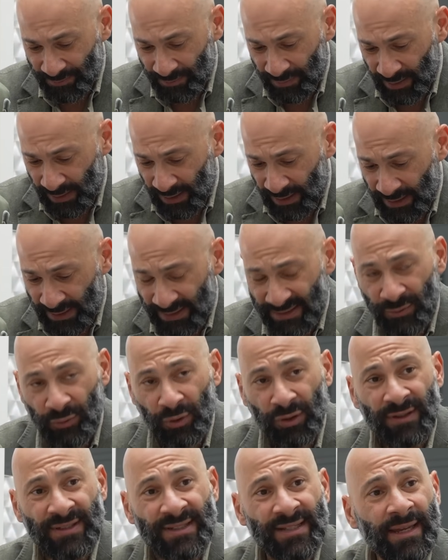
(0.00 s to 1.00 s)
It
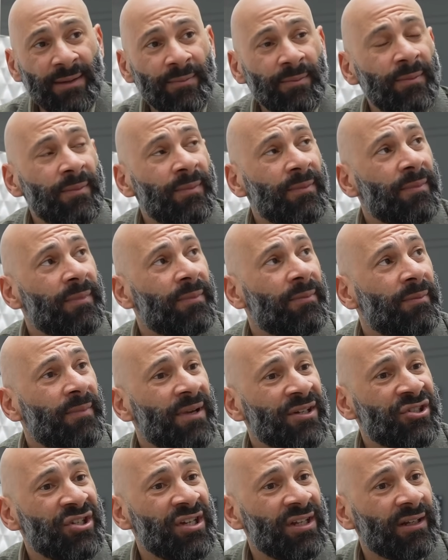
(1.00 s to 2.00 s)
works same
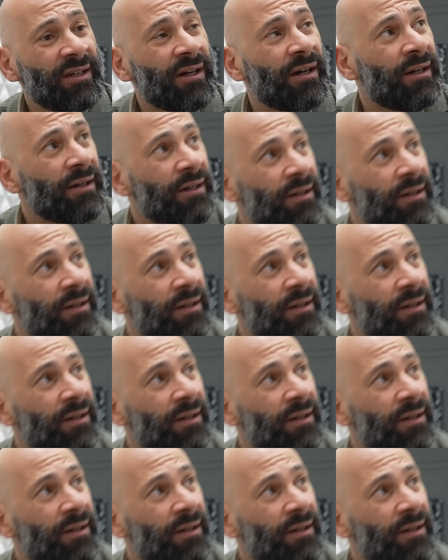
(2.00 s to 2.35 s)
machine car,